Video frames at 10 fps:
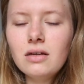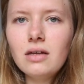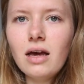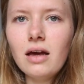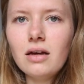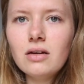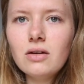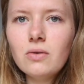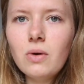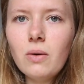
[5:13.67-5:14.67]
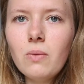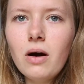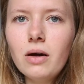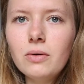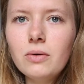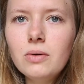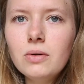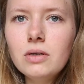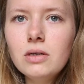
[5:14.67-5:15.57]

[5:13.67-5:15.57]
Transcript: yeah, quite a while.